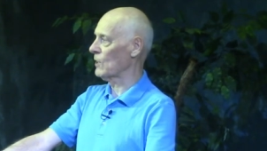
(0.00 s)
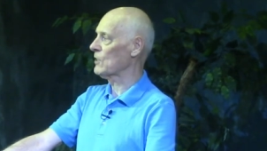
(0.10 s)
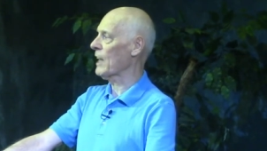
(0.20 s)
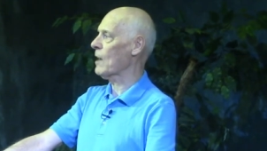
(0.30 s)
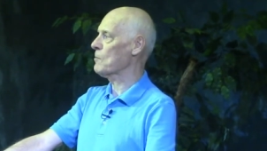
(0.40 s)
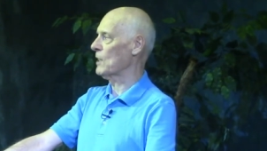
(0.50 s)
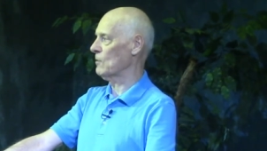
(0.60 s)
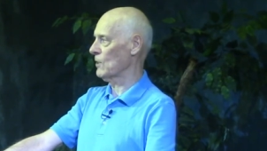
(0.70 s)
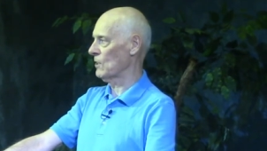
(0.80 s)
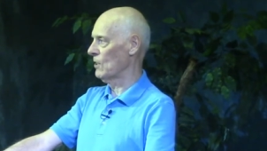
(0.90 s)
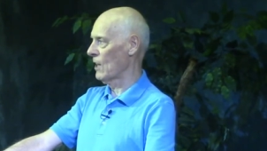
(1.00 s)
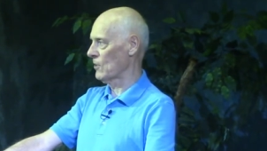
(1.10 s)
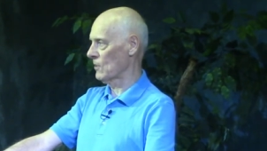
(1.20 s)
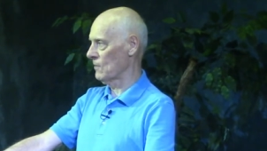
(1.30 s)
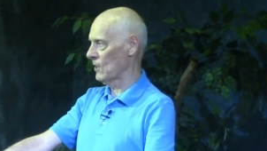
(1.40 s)
what's happening with the
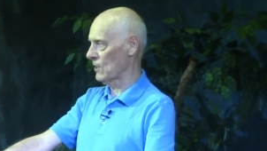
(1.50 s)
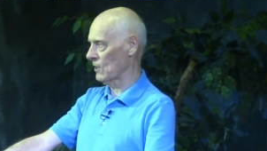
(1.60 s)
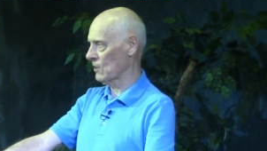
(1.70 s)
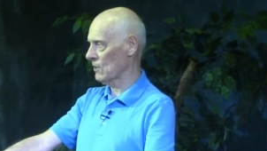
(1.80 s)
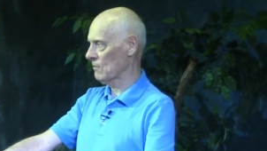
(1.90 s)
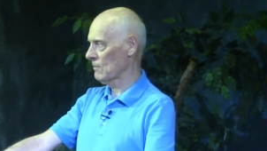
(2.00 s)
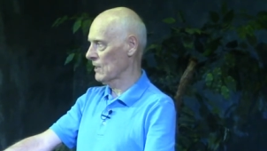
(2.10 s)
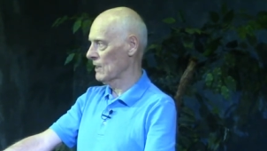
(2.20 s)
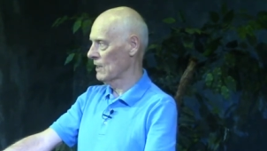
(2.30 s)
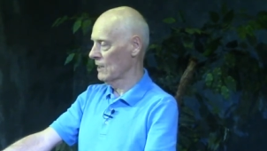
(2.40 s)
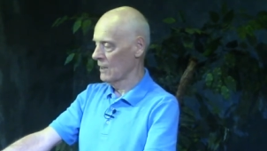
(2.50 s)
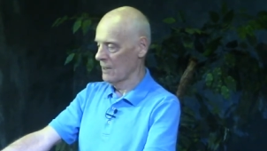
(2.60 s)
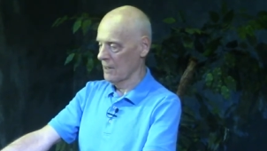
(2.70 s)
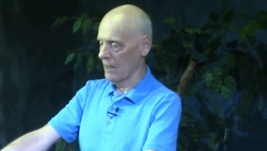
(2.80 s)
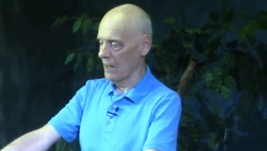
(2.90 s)
laws of physics.
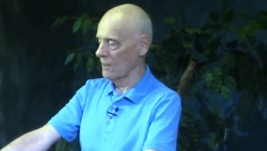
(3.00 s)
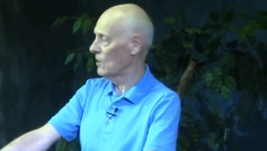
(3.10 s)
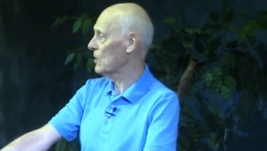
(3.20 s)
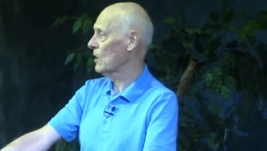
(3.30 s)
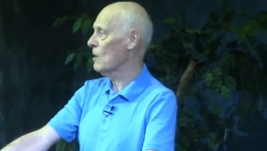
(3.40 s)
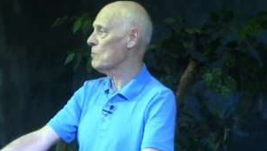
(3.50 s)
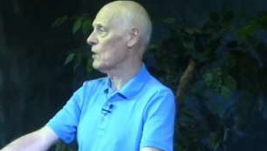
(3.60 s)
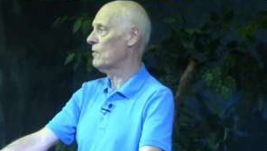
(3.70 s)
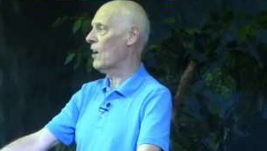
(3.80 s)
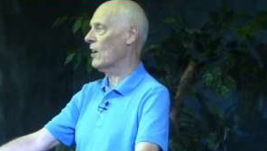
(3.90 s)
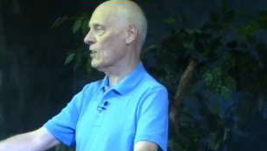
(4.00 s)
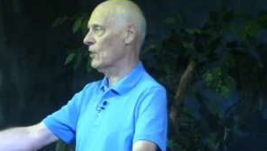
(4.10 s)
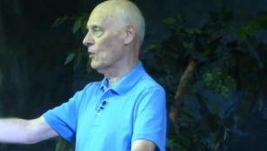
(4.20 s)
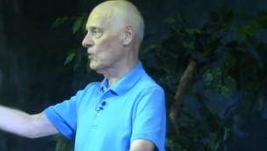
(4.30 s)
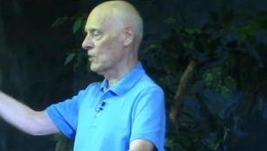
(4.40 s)
And there's a number of
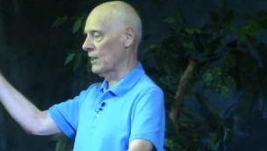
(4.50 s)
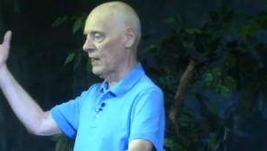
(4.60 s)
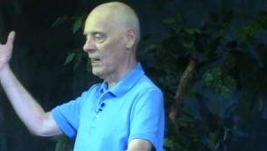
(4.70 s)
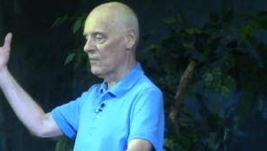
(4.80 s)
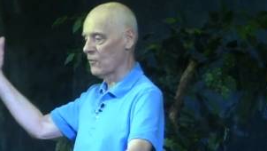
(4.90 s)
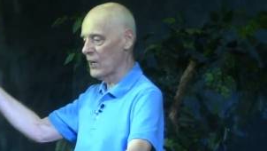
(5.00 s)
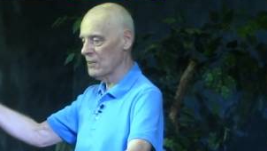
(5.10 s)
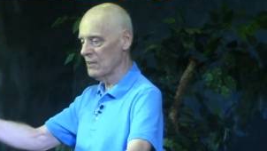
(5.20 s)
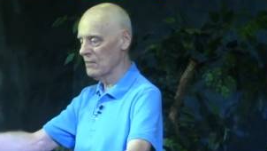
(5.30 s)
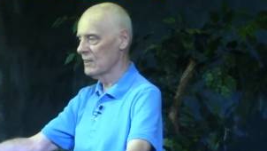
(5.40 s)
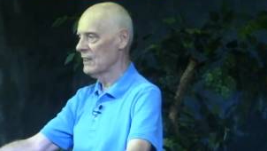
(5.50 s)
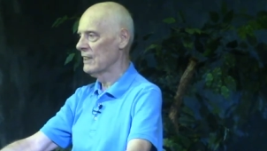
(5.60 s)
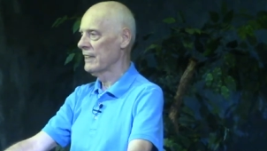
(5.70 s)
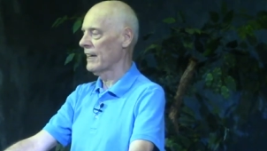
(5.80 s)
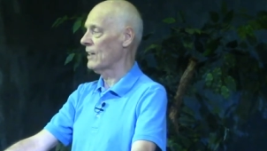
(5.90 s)
articles that I've written
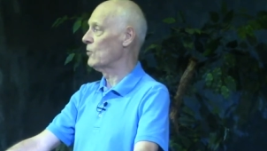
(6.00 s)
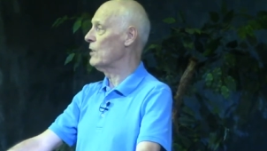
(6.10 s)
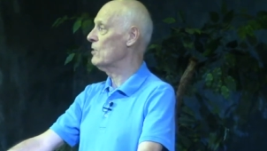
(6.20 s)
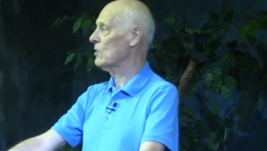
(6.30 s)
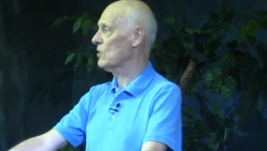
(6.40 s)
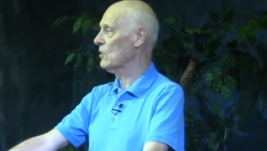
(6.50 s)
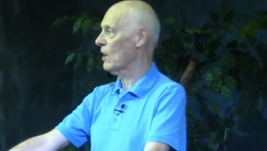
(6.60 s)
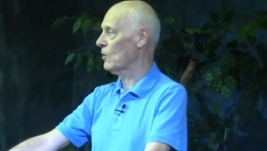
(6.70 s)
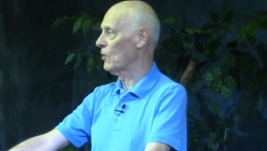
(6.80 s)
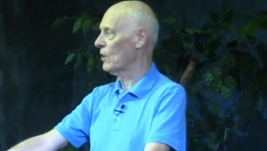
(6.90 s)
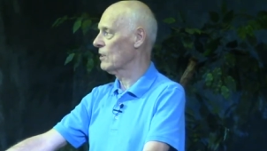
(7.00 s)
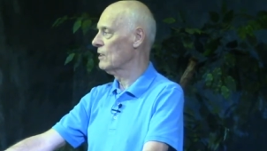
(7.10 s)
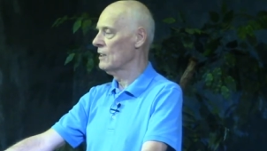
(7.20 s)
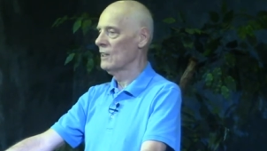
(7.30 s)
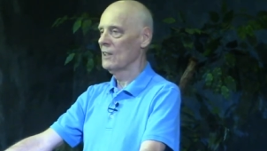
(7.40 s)
at reasons.org
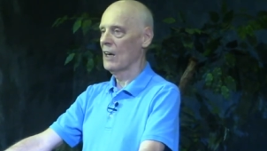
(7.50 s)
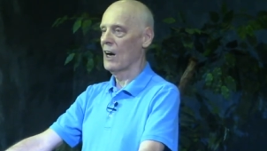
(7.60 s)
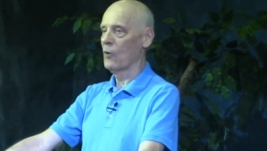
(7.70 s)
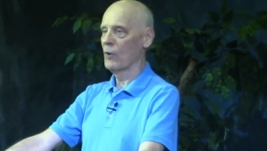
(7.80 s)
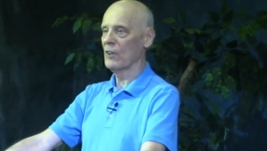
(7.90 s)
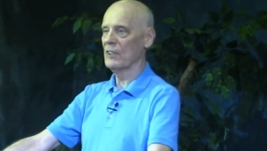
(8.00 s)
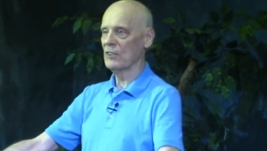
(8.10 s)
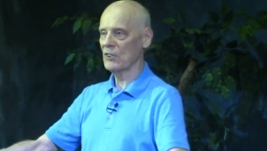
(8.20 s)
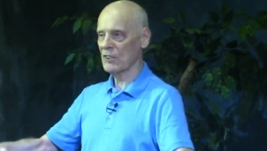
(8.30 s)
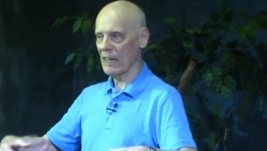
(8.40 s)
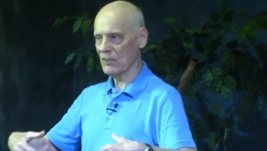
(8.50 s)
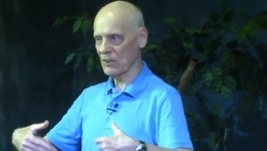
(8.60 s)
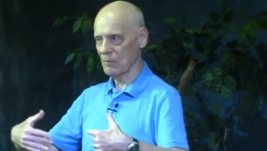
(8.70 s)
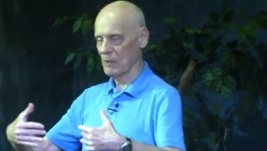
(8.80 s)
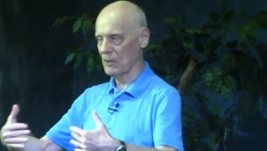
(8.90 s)
uh, where these
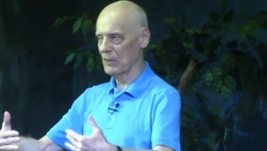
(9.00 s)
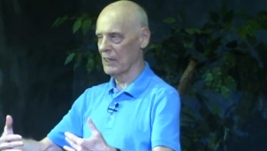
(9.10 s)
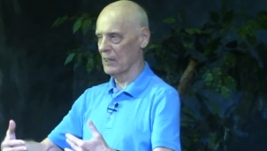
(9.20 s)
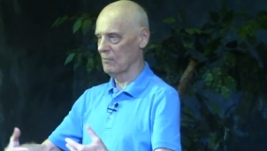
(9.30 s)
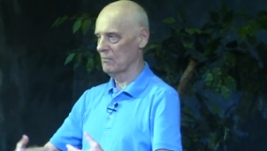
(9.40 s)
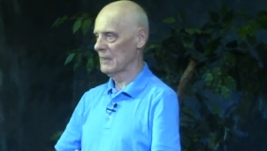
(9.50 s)
tests have been done,